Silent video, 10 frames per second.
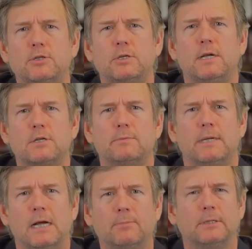education
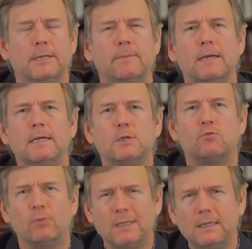monopoly is
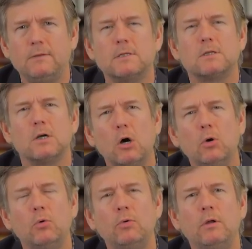really the
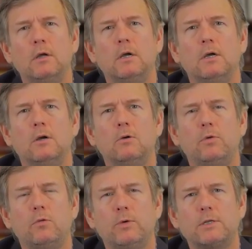tone
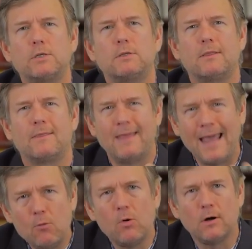with which
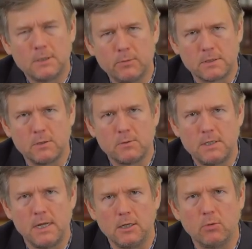they want to
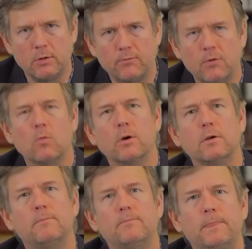associate going
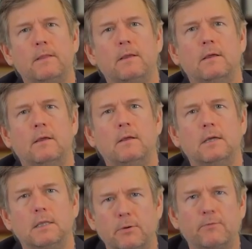forward
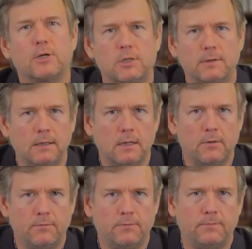in the profession they
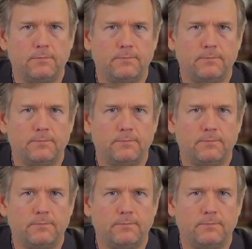love.